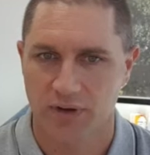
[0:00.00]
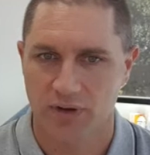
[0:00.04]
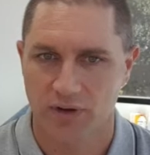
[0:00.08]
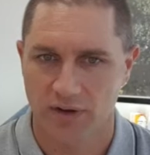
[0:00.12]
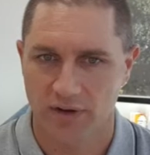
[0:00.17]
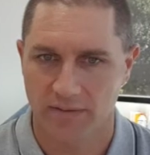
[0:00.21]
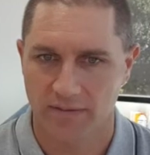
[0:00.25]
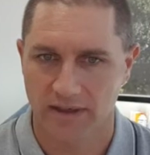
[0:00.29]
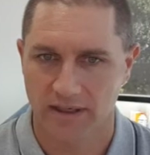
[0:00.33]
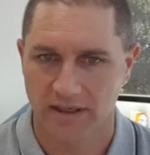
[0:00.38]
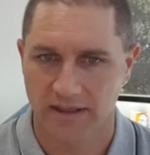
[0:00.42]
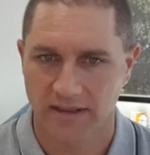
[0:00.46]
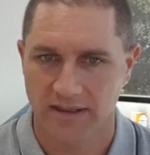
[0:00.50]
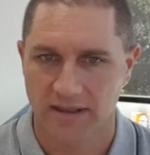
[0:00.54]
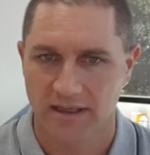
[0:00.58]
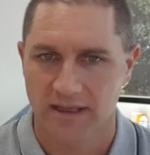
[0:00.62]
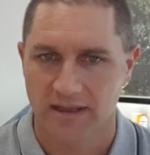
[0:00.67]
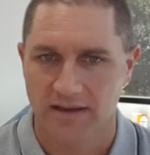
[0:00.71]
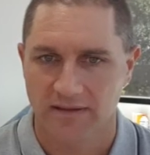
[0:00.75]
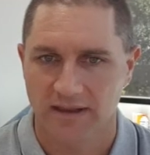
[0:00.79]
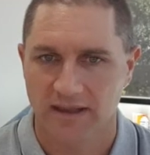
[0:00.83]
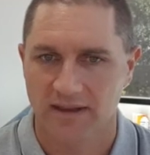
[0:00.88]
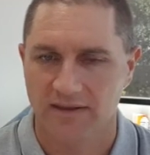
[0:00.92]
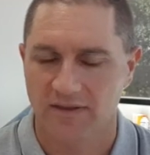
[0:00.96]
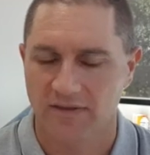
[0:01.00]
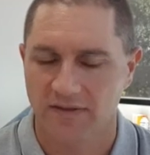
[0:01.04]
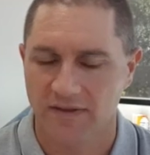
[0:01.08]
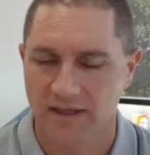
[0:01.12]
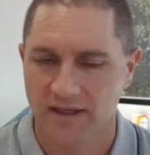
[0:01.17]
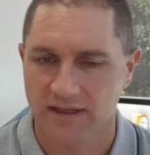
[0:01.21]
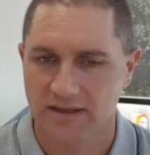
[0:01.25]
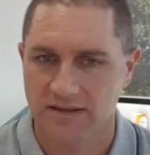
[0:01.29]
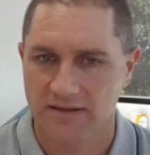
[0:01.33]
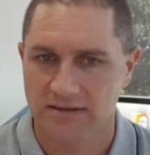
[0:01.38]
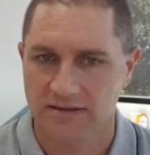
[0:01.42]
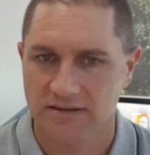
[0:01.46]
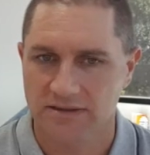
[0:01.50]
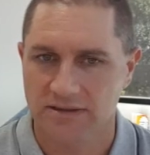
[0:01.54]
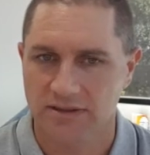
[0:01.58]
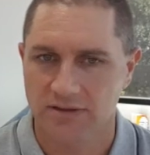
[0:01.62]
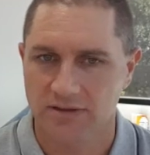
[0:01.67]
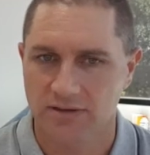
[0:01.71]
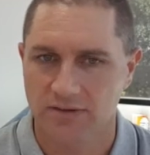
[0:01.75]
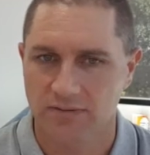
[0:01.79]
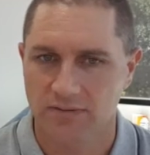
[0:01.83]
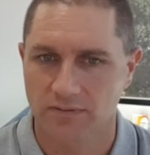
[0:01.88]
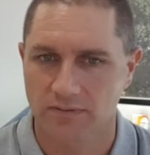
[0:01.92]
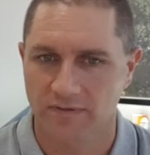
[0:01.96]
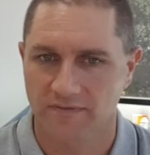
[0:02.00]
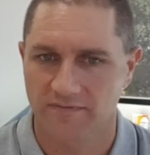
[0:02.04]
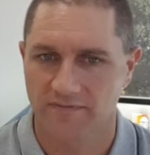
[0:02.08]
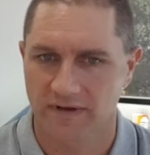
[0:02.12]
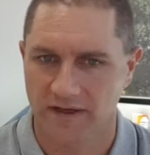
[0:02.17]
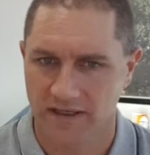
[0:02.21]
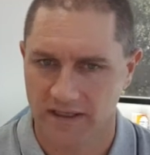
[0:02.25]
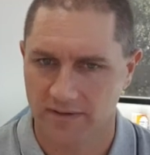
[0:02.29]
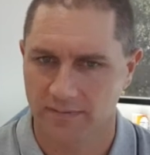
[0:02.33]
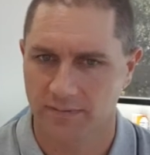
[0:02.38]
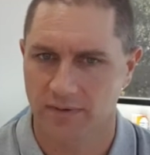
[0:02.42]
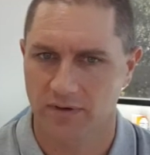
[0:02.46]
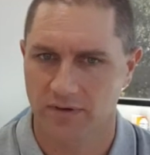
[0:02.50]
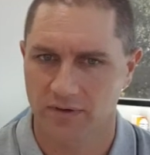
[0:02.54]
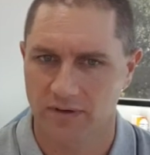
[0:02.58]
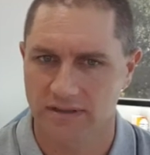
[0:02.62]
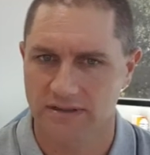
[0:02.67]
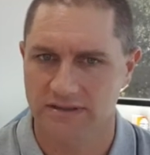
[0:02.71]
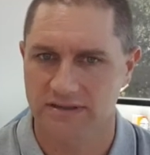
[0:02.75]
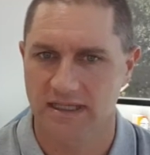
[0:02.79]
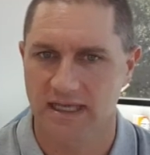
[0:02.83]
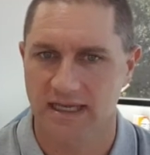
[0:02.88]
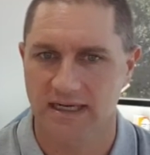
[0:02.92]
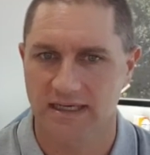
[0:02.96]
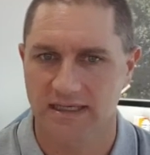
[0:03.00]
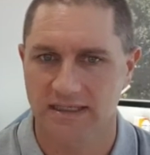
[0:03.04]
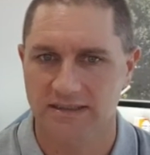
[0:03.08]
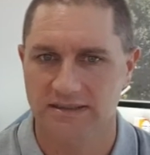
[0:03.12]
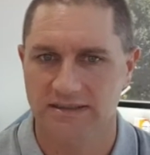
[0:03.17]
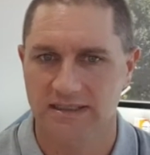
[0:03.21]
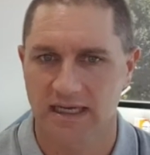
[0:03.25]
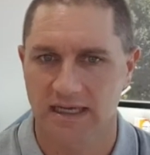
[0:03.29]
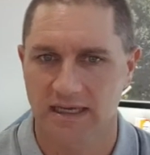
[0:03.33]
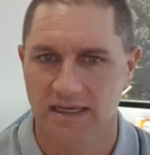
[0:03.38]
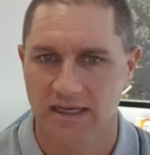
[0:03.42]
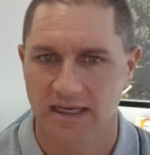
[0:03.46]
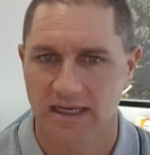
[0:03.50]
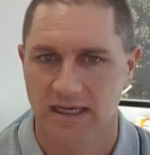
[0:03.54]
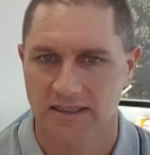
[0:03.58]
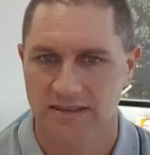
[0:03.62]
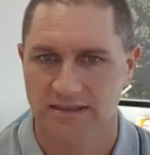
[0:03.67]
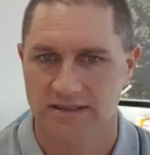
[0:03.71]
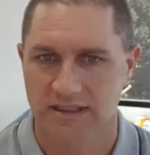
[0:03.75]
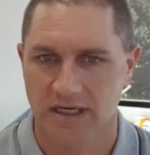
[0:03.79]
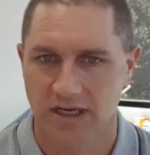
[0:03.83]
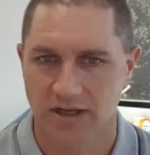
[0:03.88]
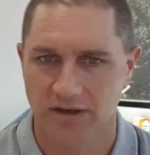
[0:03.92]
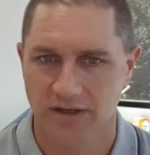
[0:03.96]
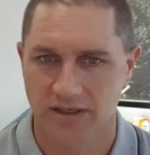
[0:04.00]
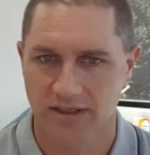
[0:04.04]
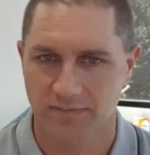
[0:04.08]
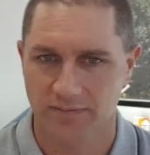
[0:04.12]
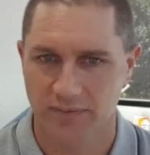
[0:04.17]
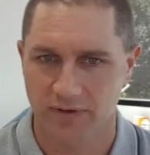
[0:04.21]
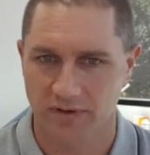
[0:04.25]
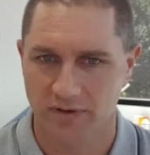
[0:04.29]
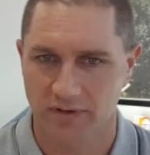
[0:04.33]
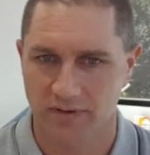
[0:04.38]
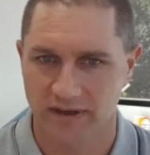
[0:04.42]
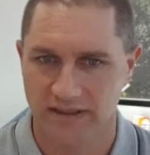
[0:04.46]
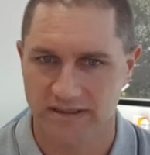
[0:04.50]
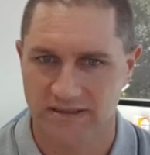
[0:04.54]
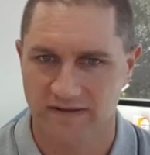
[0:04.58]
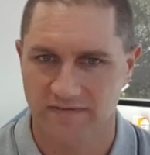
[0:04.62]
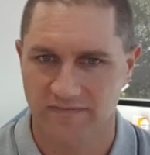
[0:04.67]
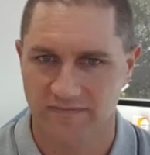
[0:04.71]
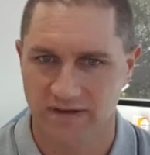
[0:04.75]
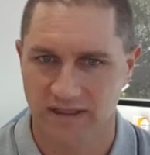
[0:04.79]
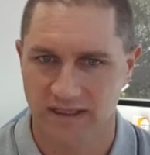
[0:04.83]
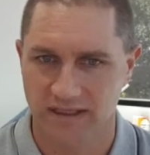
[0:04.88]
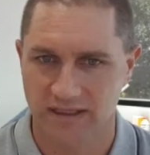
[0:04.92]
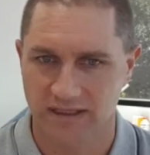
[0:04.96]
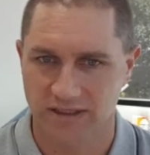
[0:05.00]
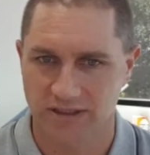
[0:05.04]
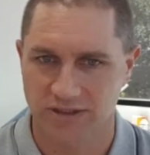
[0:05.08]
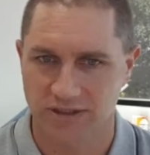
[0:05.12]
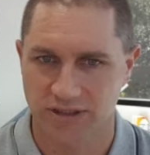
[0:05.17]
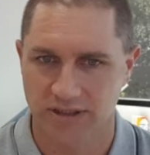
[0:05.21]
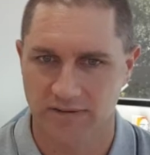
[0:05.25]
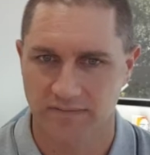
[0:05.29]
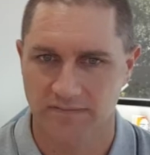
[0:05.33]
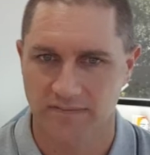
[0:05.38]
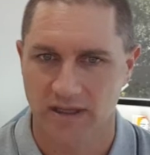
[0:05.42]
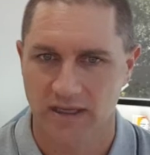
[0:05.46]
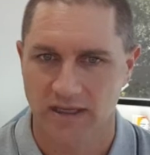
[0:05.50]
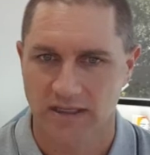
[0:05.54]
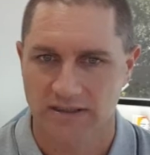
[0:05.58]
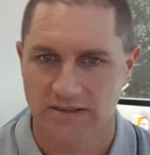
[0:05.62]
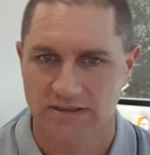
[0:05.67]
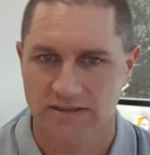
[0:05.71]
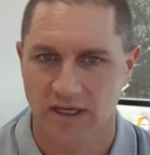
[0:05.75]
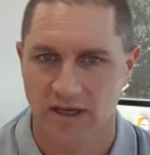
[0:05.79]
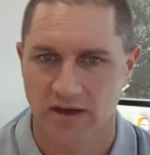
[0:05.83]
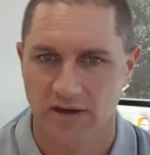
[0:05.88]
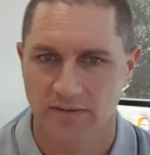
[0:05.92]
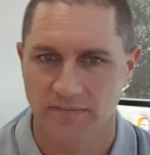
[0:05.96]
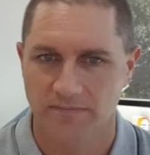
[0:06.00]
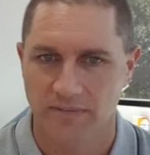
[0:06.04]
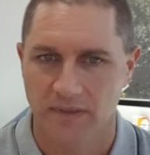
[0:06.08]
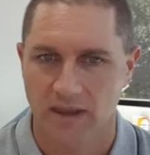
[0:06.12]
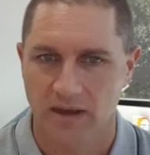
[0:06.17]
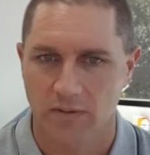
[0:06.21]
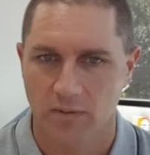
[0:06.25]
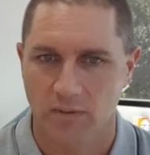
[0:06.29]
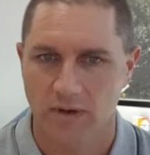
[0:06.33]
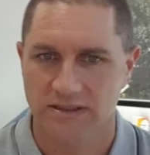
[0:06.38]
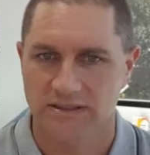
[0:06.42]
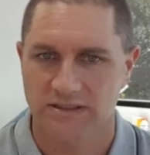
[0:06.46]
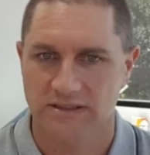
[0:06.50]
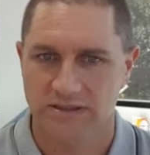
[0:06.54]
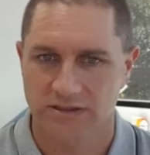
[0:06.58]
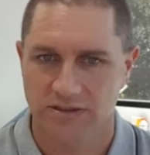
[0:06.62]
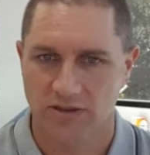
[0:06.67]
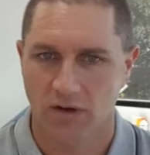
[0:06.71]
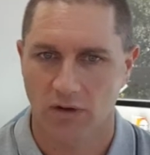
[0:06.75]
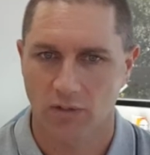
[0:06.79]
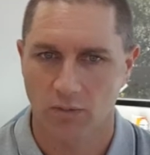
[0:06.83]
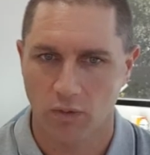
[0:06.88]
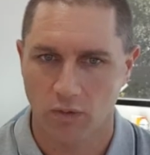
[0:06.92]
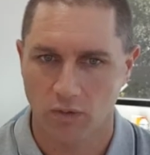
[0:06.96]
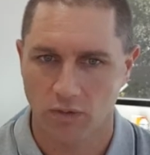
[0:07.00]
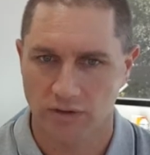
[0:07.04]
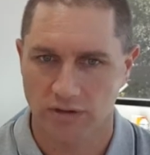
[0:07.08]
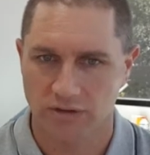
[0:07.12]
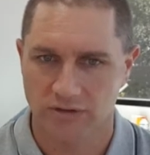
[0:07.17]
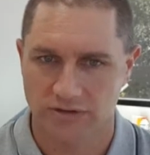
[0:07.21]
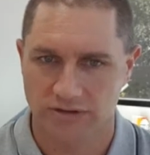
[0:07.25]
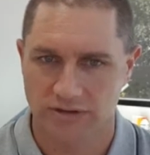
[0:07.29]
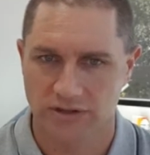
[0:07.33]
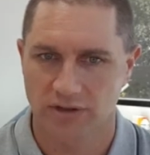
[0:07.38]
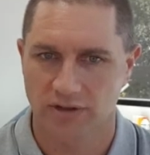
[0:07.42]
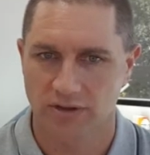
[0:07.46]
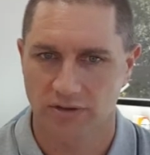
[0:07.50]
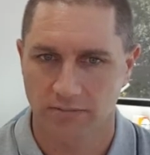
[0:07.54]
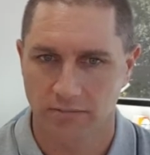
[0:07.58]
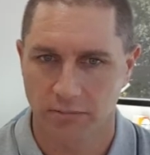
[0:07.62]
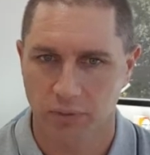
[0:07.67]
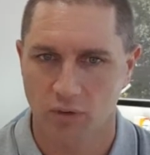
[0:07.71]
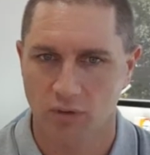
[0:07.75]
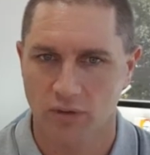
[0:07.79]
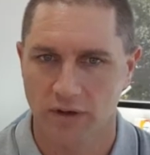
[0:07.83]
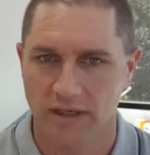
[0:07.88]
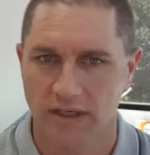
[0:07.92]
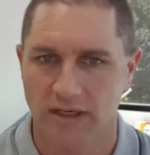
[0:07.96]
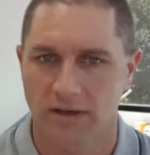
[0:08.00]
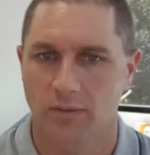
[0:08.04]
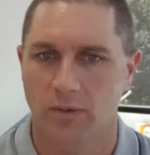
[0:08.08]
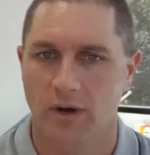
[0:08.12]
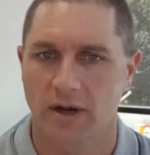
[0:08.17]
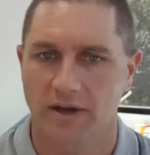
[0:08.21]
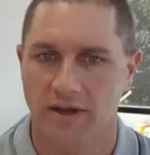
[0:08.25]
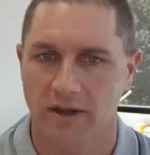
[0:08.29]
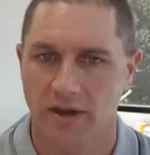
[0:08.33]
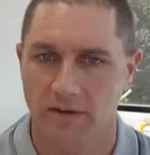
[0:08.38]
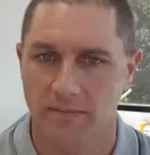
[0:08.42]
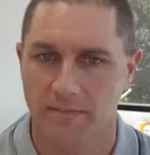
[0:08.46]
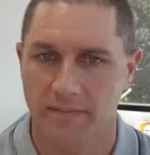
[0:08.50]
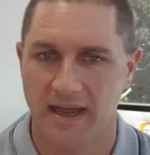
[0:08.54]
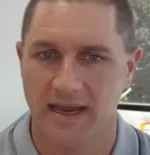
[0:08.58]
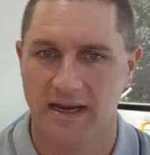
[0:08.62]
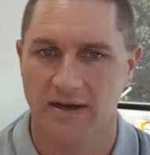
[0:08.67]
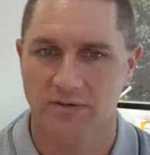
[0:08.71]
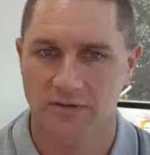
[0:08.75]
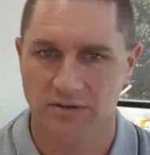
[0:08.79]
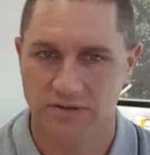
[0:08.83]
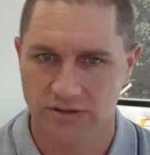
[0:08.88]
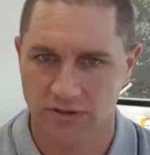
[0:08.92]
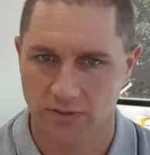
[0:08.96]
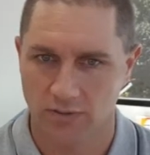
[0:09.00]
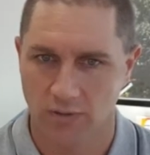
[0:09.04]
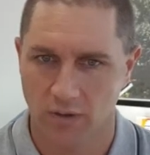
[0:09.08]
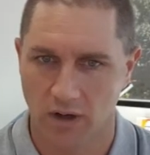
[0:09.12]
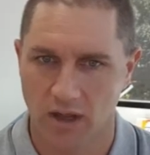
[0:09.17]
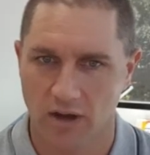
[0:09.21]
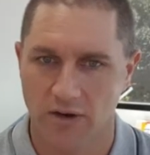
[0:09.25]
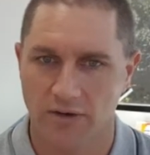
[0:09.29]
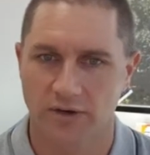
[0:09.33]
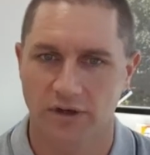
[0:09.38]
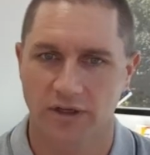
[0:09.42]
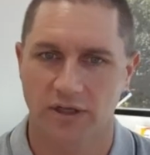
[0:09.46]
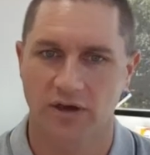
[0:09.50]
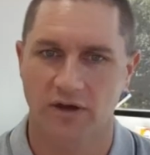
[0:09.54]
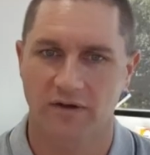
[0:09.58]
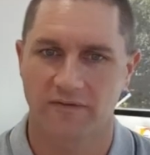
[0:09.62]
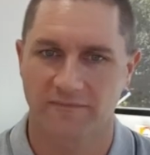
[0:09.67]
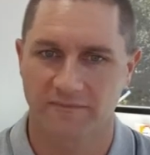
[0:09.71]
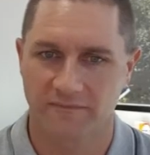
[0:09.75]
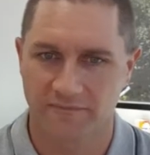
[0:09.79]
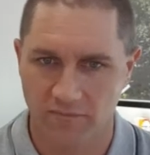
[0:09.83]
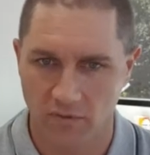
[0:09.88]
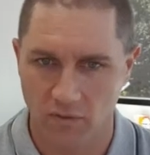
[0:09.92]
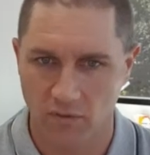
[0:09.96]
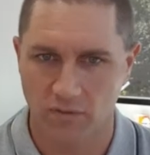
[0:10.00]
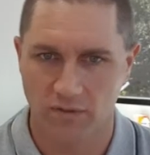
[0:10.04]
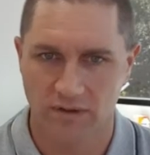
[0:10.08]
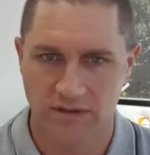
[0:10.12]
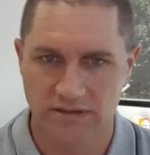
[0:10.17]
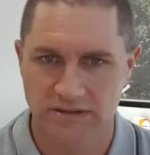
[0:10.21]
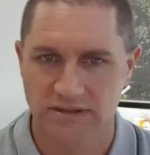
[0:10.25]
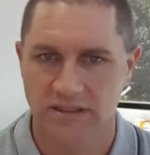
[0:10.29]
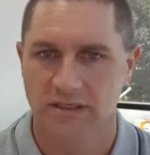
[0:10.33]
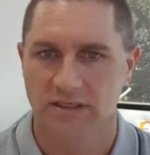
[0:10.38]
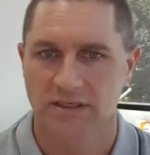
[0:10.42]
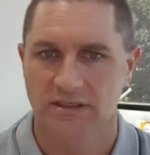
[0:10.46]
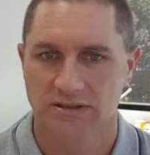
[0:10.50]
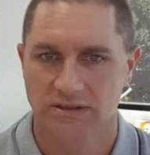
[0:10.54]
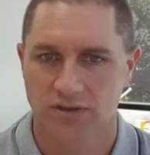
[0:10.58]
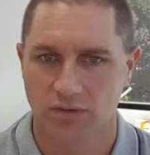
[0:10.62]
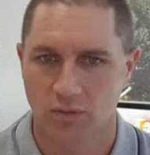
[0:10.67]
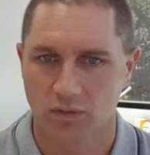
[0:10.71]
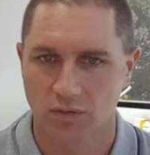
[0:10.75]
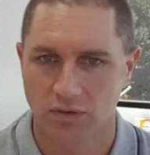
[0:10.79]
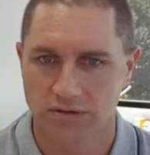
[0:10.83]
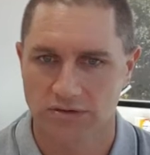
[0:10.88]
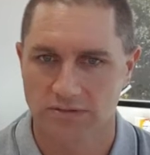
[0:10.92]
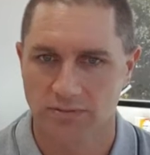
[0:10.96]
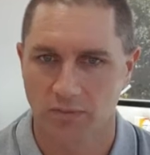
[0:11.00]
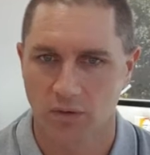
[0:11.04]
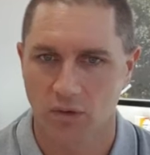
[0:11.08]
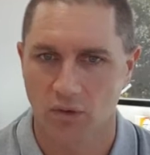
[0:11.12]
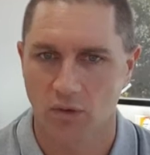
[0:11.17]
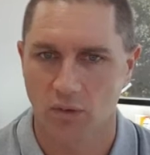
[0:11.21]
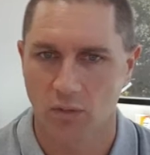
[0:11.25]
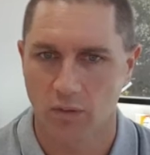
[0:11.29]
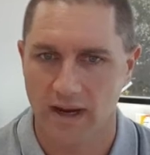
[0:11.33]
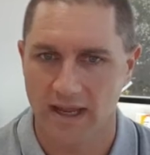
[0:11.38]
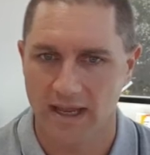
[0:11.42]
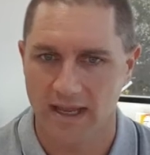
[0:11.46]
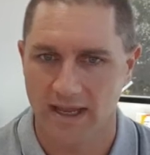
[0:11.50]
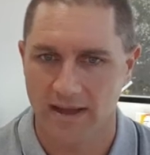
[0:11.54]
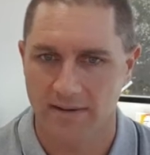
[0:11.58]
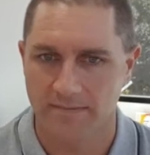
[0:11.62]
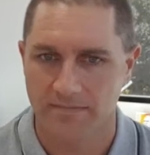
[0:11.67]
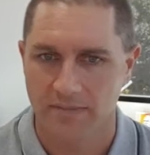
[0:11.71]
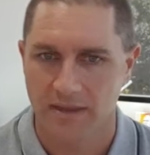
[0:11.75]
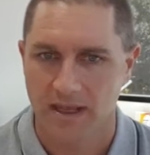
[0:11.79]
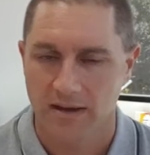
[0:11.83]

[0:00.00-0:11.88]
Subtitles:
permanent. The other thing to reflect upon is that it is a slowly progressive condition. So once it's got worn to a certain point, it won't go backwards, it will only go forwards towards more wear.